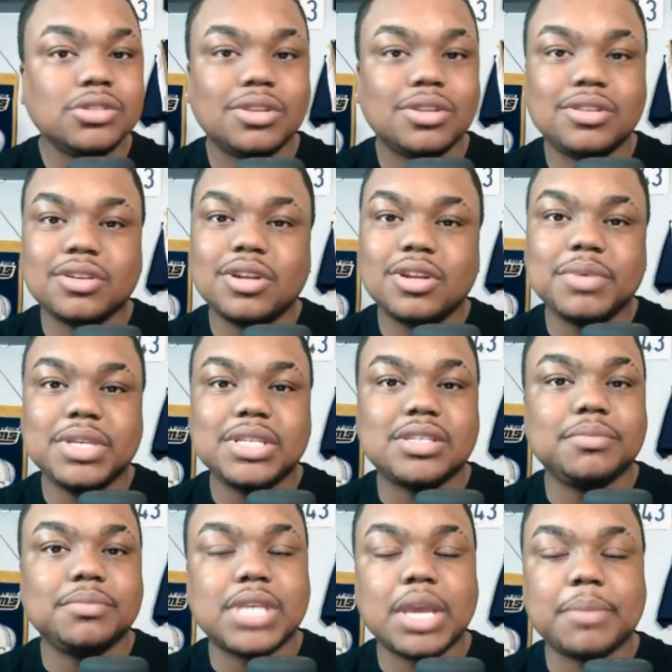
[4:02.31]
So there's going to be
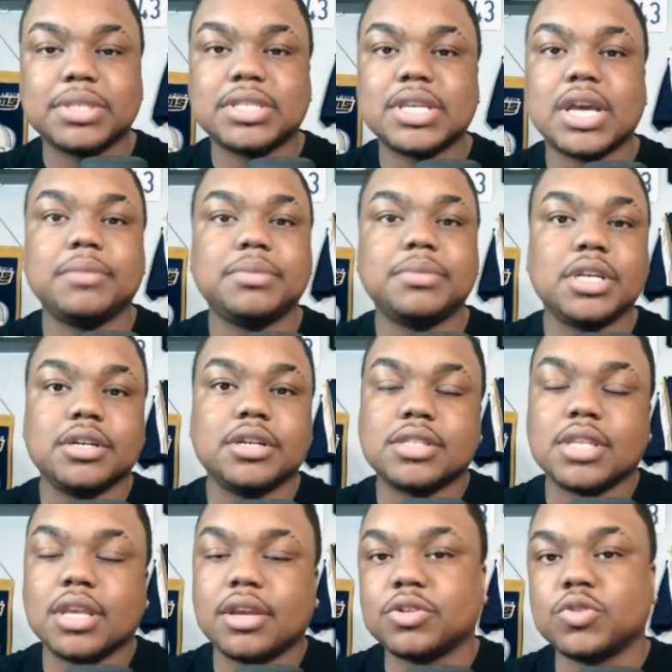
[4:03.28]
some type of
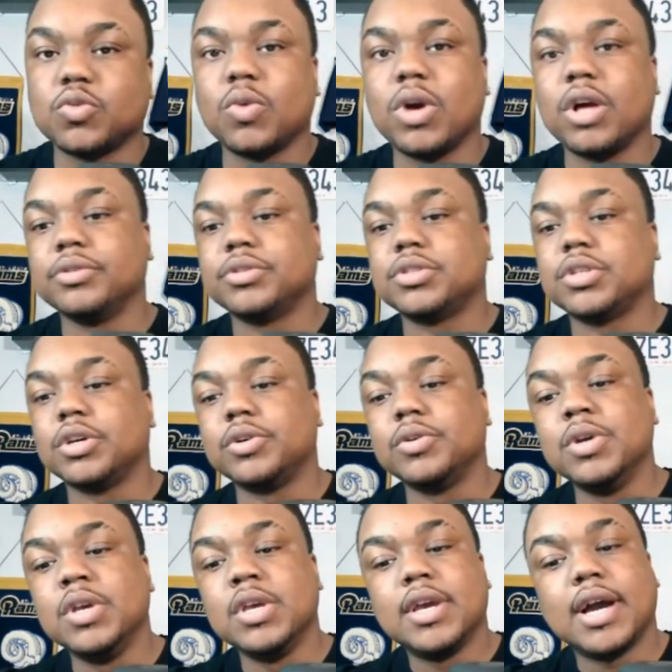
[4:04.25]
timeshares there as well.
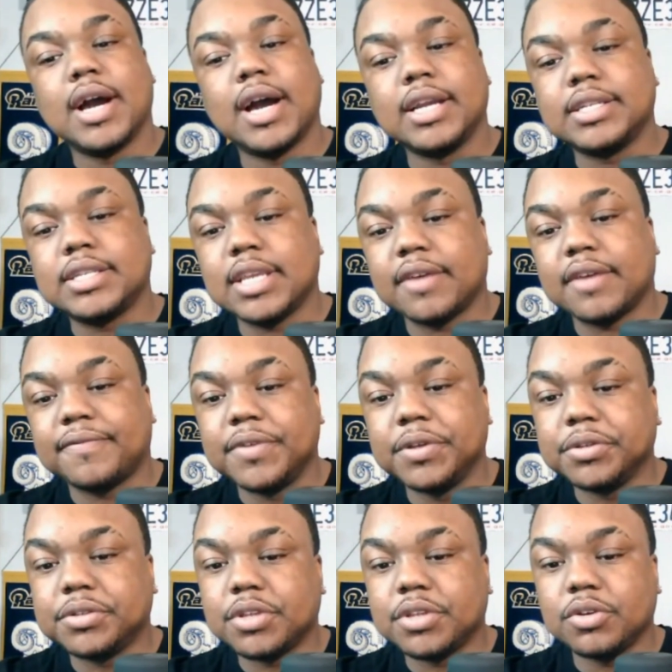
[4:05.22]
So honestly, I
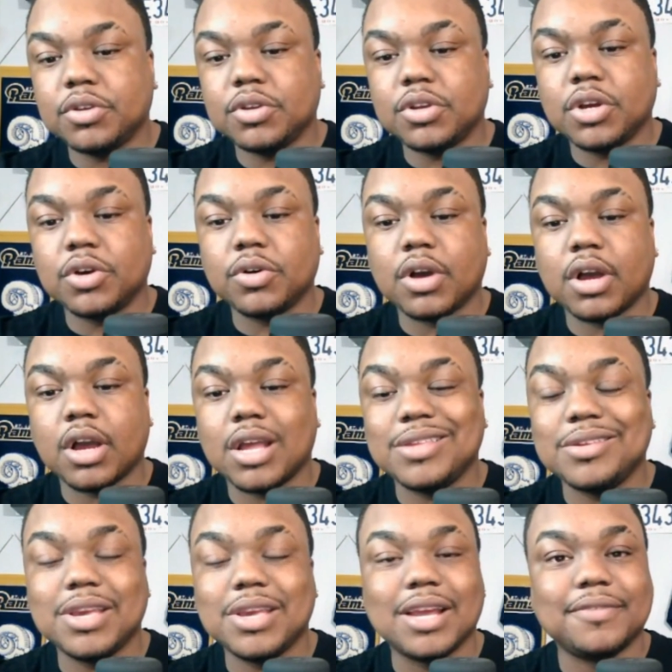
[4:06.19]
feel as though, you know,
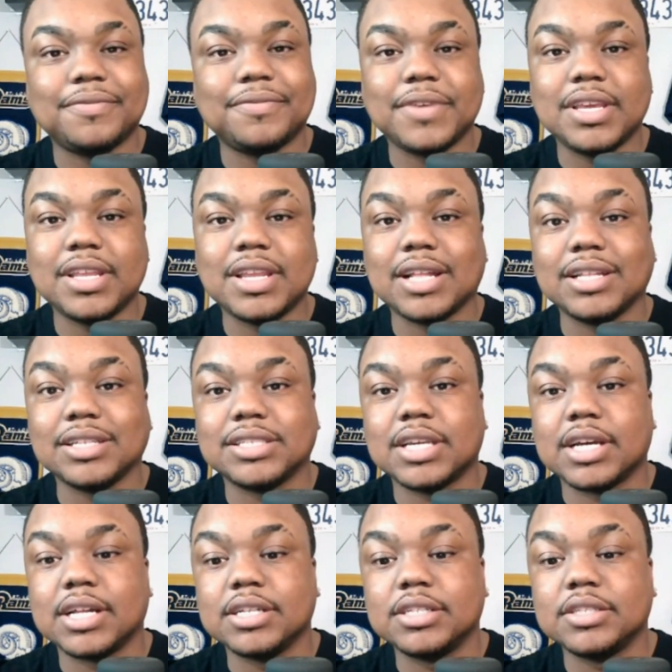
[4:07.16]
you got to fade Alex
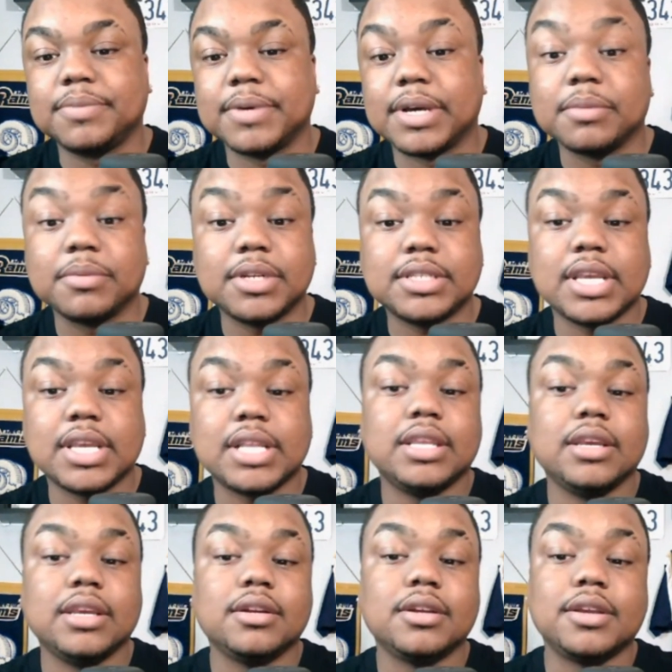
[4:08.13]
Collins, but I'm going to take
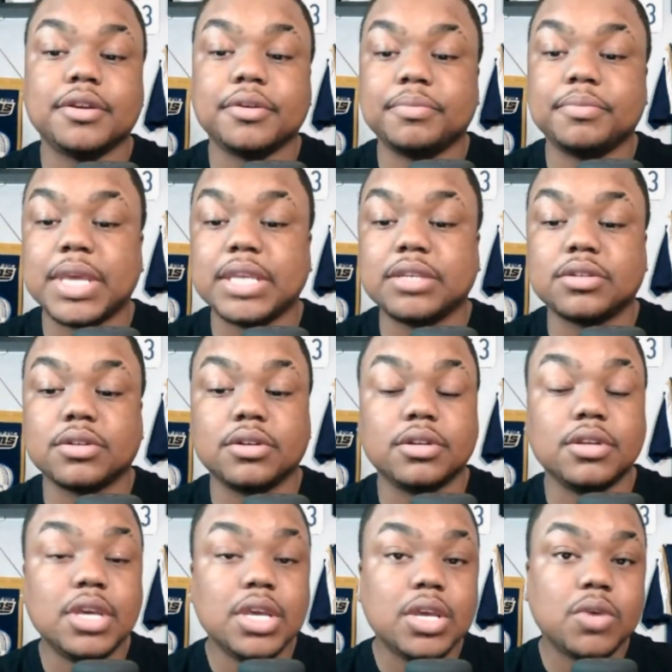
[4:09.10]
the under here based
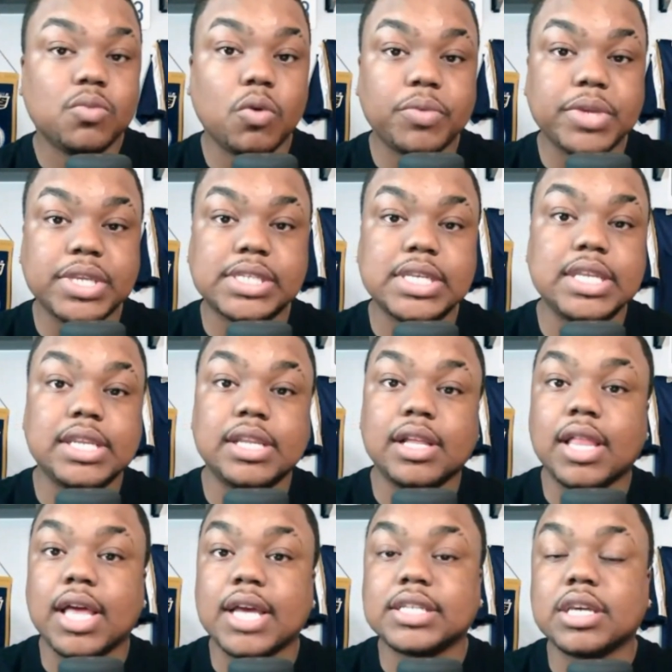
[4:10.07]
on what we've seen the
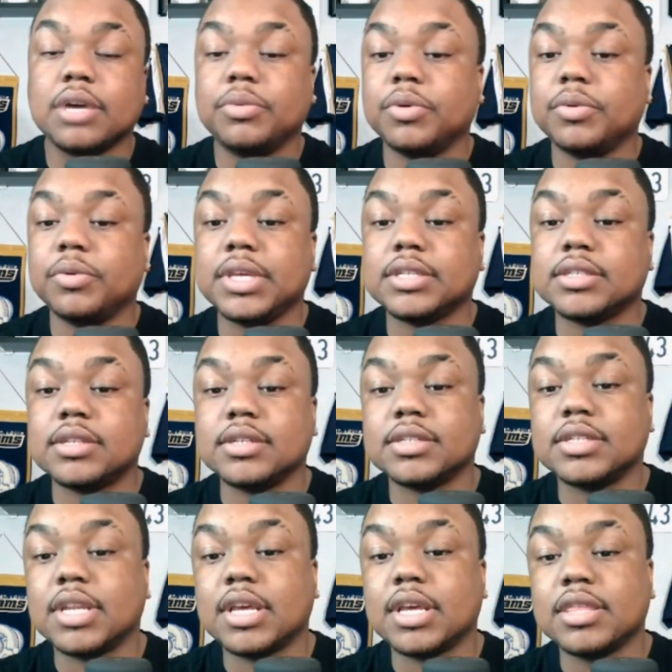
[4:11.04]
last couple of weeks.
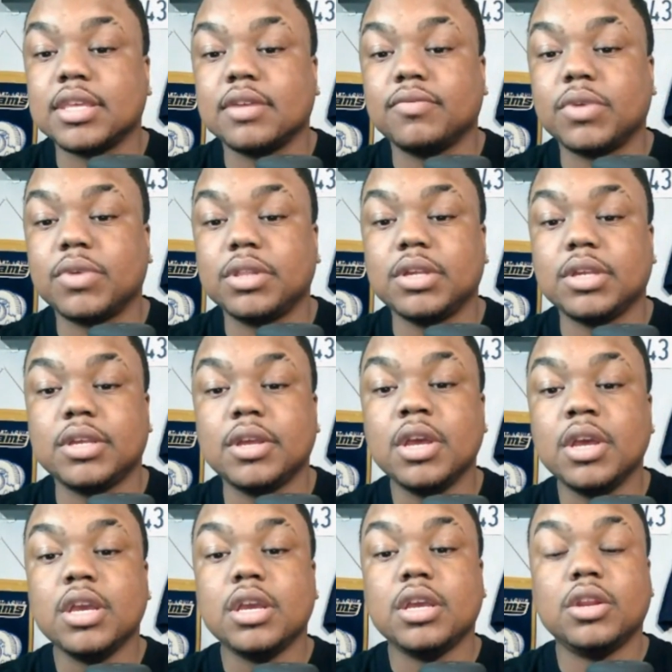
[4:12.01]
There's nothing really,
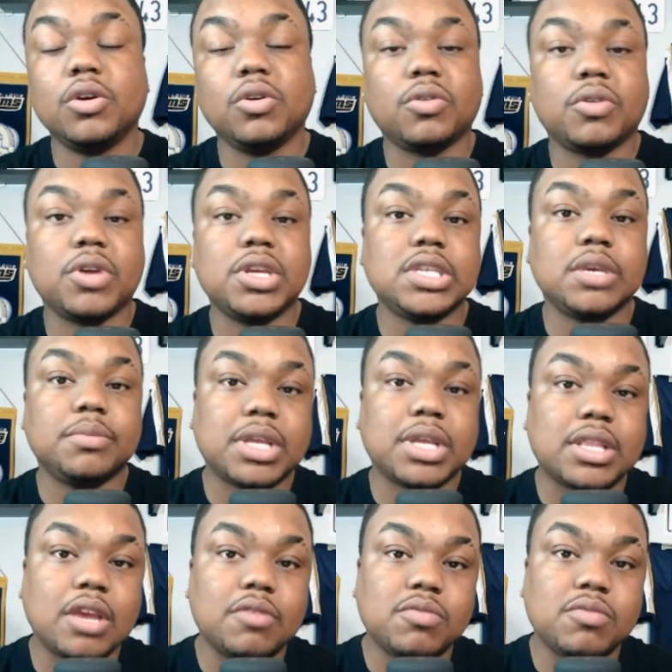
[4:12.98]
you know, crazy
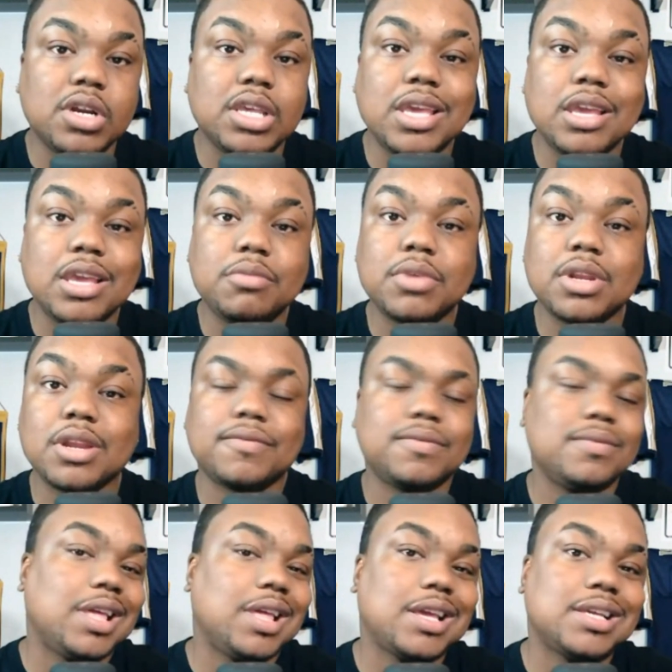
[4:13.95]
about that running game. And
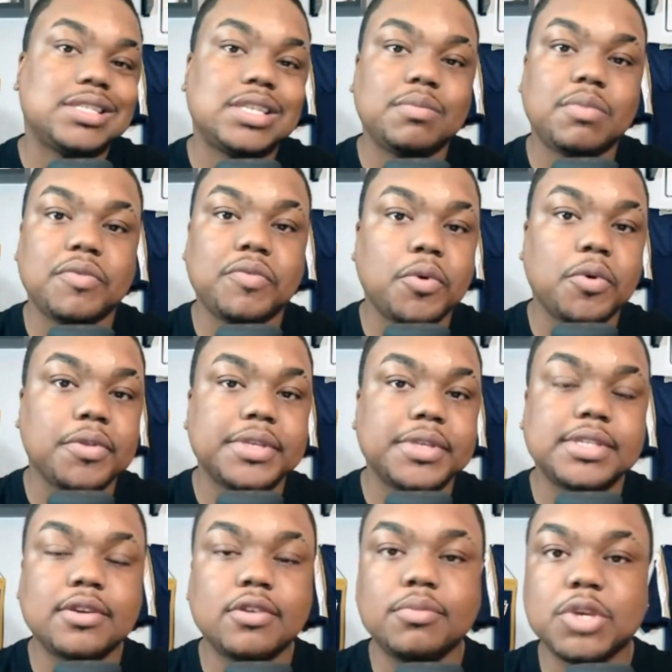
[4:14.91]
like I said before,
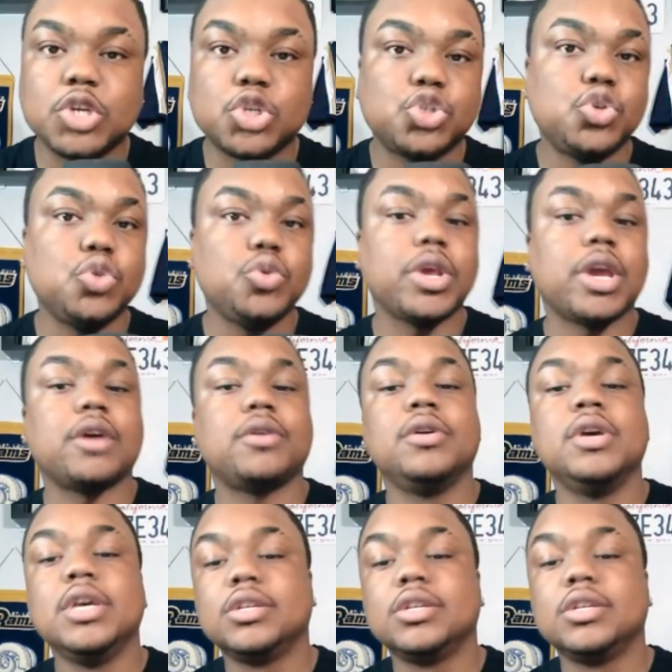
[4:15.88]
this is going to be a shootout.